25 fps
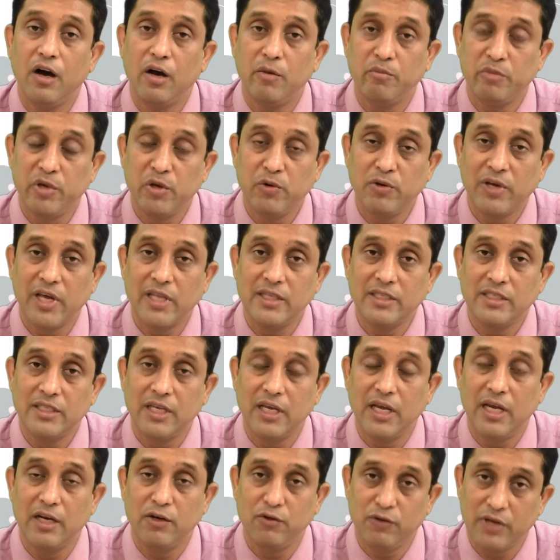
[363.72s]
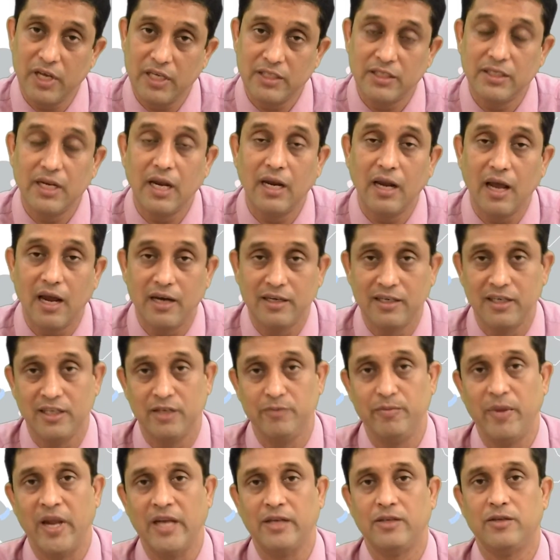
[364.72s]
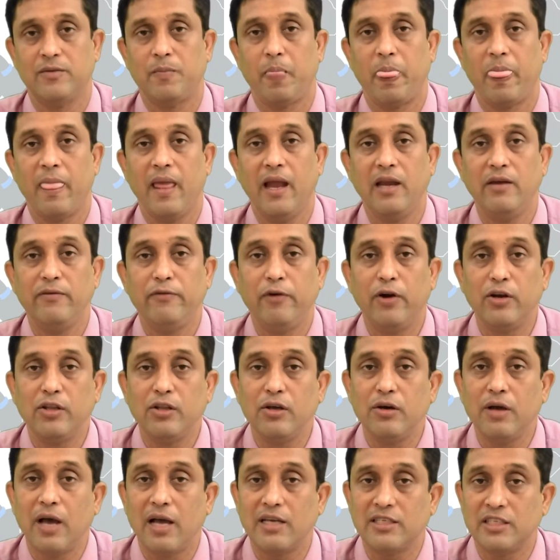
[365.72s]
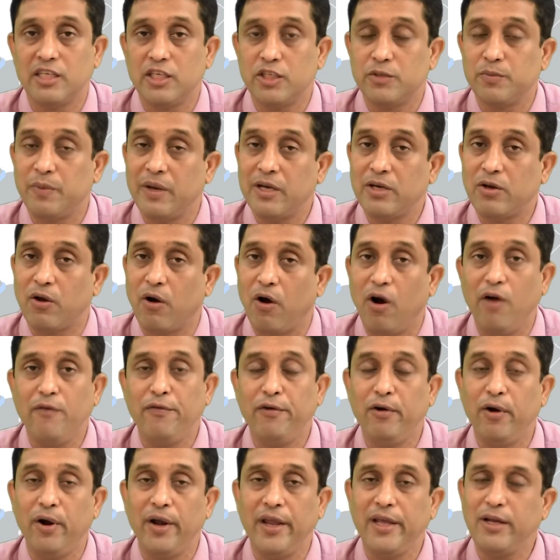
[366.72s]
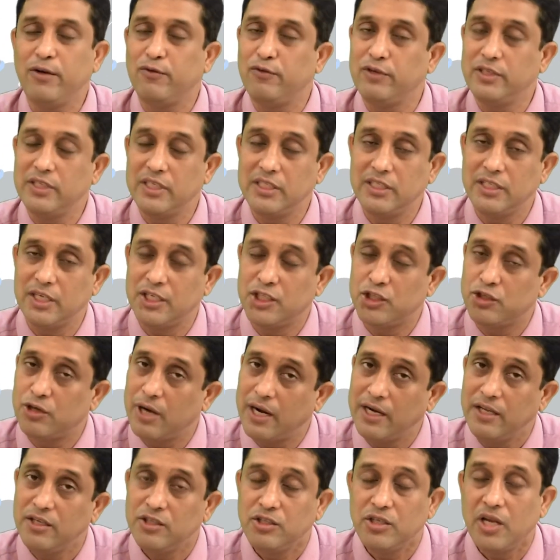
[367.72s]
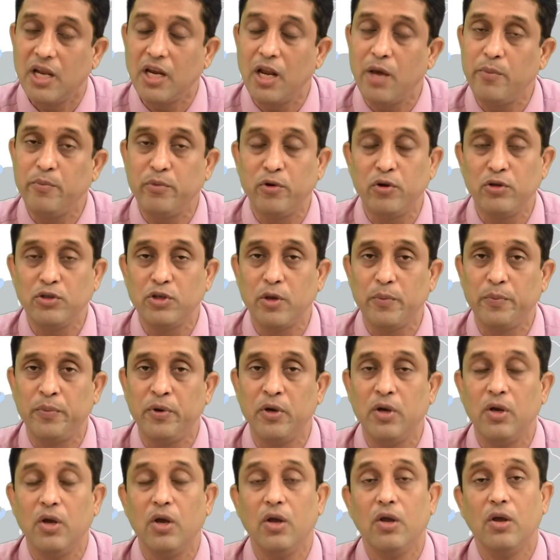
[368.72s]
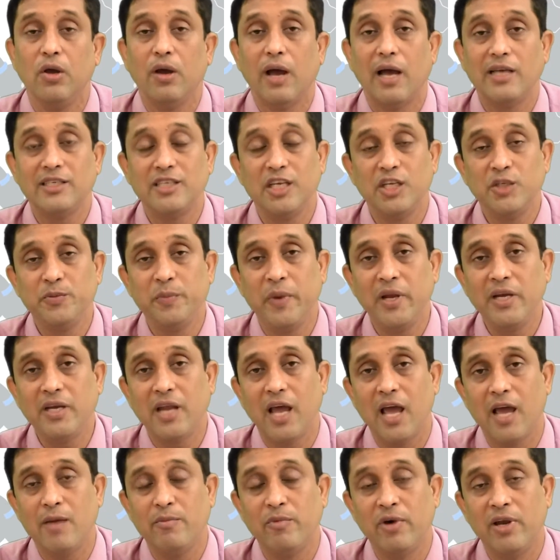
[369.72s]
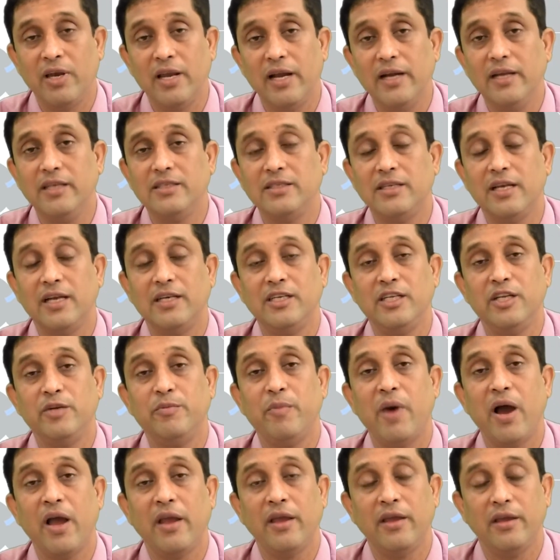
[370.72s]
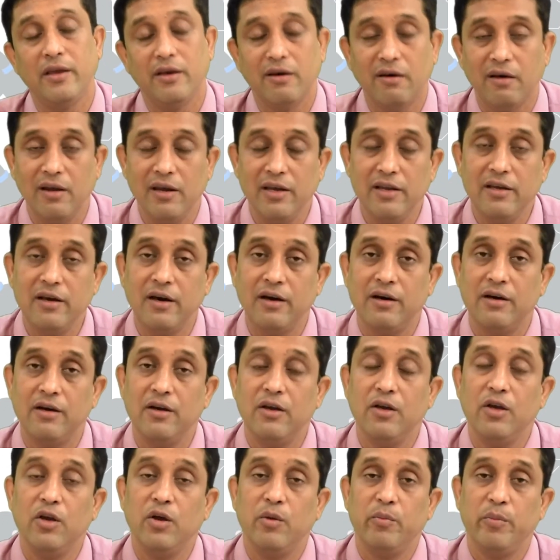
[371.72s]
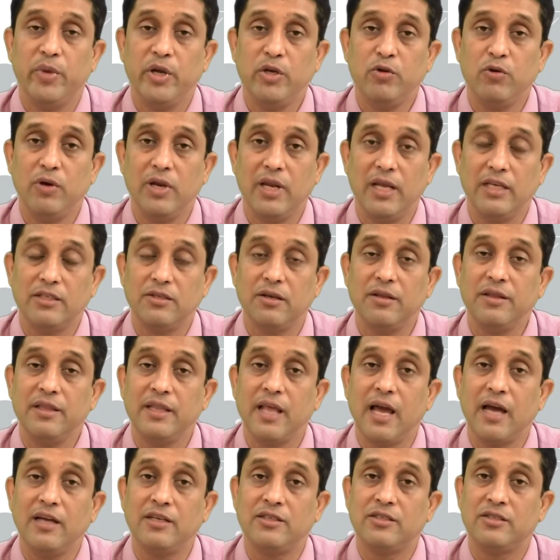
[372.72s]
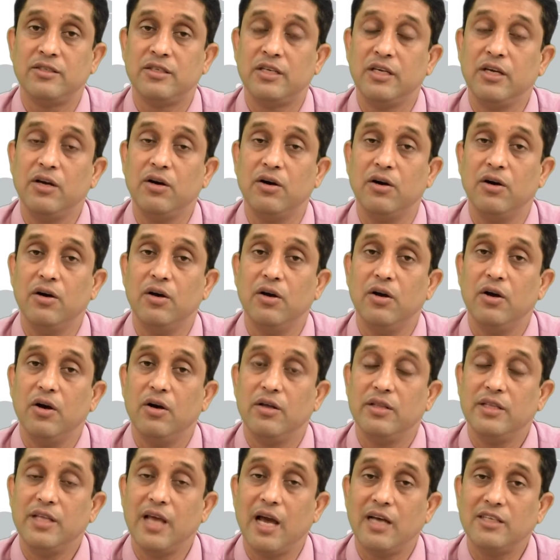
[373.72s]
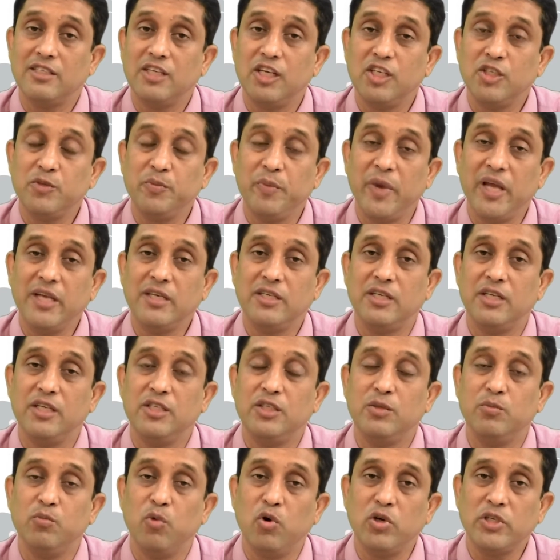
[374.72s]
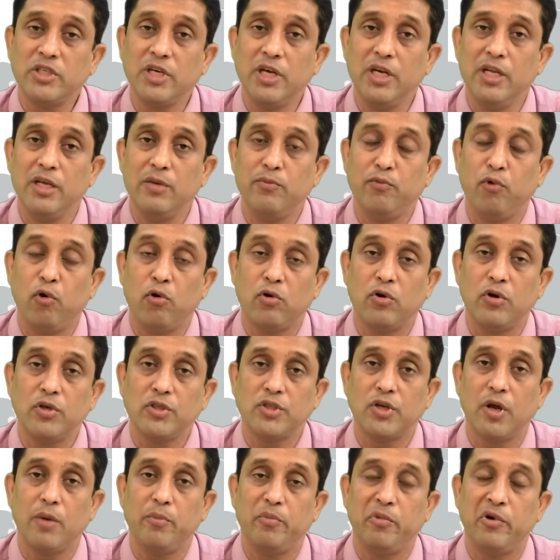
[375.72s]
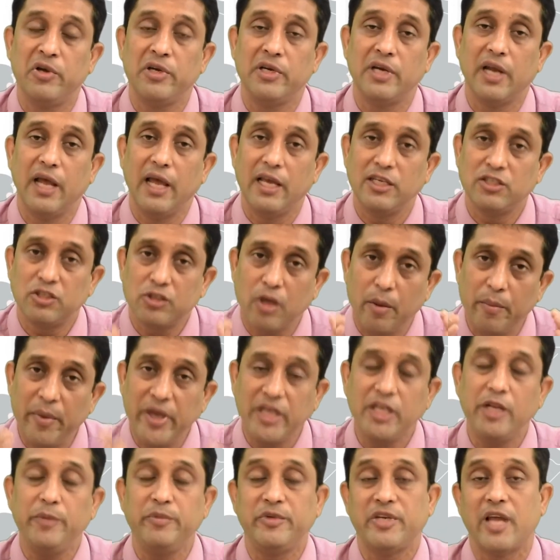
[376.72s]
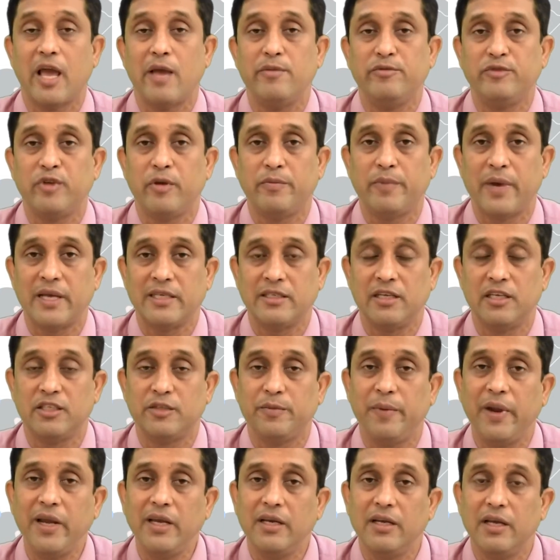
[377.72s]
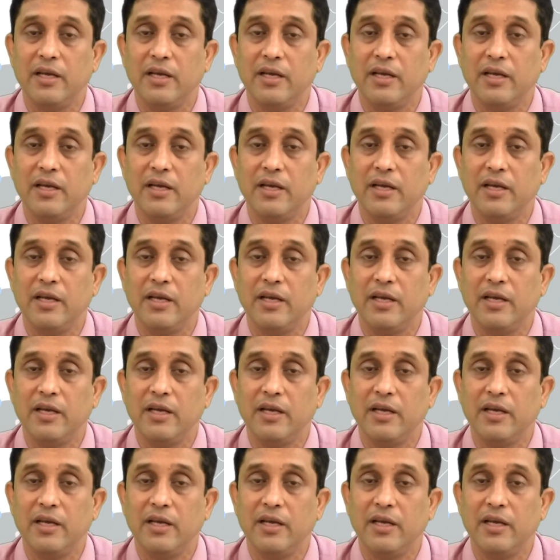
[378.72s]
you can say educational attainment. And further assessment of learning, which is a traditional approach of assessment. I have already said in my earlier video lesson that here the assessment is mostly focused upon a summative types of assessment,